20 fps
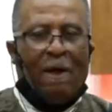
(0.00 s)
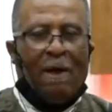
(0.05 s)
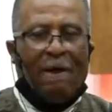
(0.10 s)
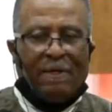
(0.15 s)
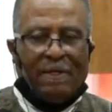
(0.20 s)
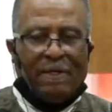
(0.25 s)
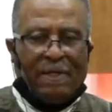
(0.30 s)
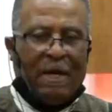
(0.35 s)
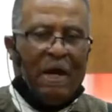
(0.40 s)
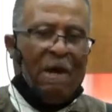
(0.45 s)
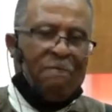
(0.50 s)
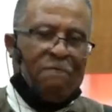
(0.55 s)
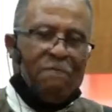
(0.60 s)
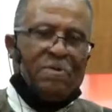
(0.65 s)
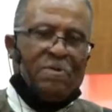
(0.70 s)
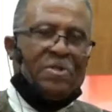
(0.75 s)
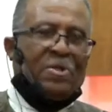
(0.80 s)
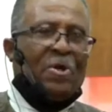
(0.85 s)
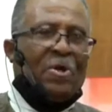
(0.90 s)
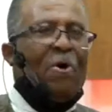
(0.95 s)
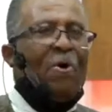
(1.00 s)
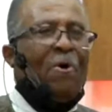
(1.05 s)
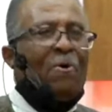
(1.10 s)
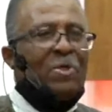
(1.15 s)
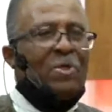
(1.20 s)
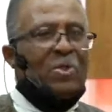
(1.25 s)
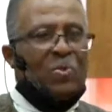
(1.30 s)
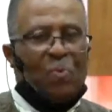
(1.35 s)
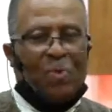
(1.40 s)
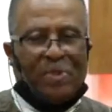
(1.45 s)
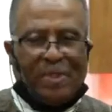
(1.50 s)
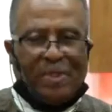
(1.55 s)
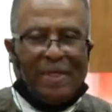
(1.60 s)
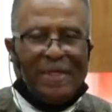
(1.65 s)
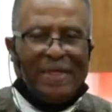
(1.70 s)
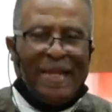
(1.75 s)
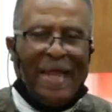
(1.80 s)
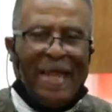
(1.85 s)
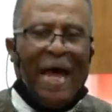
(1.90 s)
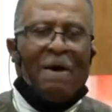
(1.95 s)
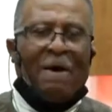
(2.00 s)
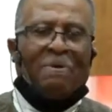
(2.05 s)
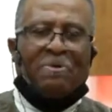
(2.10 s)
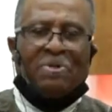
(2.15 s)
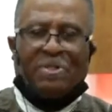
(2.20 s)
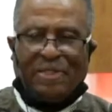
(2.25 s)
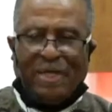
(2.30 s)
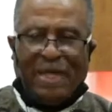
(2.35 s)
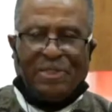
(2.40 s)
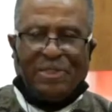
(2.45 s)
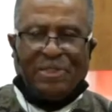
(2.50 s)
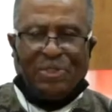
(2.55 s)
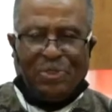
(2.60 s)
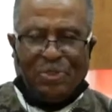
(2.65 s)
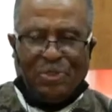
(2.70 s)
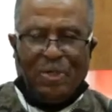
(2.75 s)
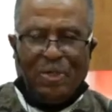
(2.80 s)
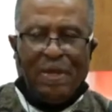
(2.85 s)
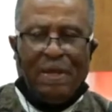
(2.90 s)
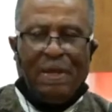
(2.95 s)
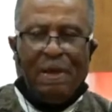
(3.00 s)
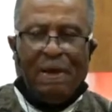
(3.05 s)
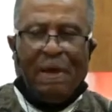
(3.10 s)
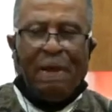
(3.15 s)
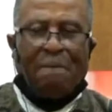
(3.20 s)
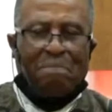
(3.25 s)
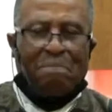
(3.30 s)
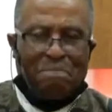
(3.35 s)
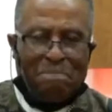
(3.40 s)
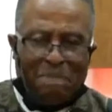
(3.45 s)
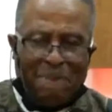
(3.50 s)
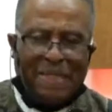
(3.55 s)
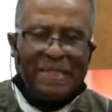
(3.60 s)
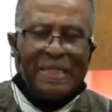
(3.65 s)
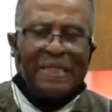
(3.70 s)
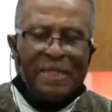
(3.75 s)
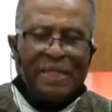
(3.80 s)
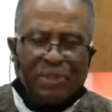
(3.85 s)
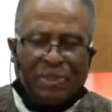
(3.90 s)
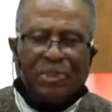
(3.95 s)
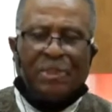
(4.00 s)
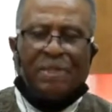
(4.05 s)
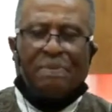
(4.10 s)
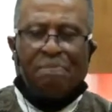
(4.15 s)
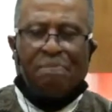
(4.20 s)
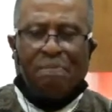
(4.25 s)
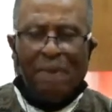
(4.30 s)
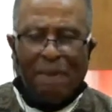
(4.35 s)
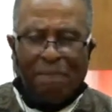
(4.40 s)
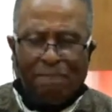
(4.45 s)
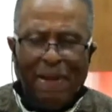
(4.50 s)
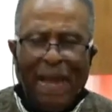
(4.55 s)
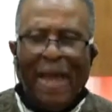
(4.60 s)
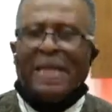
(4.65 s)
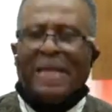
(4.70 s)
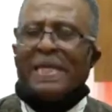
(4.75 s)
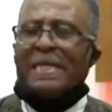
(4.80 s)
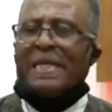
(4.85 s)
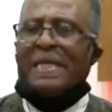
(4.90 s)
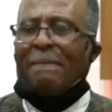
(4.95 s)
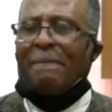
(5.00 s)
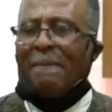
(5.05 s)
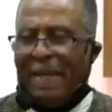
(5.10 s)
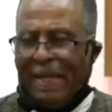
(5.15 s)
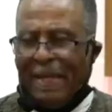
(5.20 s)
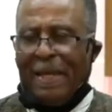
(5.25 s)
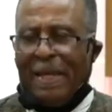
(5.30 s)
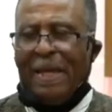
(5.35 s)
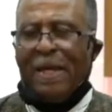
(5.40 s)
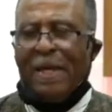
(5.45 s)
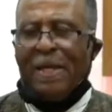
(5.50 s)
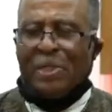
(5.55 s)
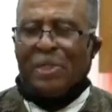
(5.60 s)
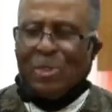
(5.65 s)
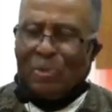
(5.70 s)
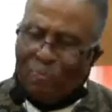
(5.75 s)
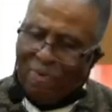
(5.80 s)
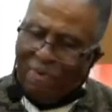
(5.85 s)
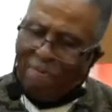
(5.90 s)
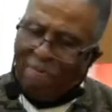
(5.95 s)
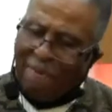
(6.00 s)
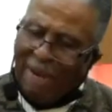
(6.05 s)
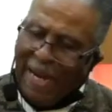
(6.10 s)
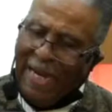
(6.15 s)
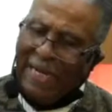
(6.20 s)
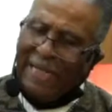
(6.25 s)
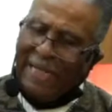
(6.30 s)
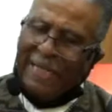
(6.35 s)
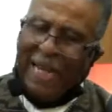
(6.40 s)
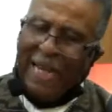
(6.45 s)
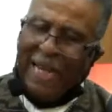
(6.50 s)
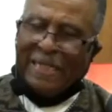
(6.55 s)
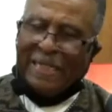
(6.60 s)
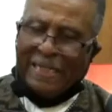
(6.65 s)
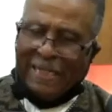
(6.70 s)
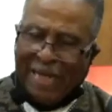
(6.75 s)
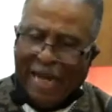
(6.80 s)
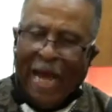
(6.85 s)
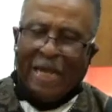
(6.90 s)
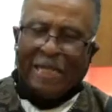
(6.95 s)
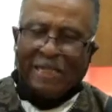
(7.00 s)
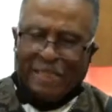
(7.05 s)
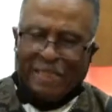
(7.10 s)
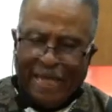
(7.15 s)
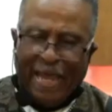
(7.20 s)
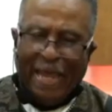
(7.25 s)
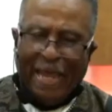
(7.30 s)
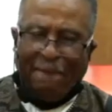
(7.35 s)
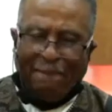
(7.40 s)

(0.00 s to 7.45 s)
conference calls, which allows us amid this a pandemic to remain in contact.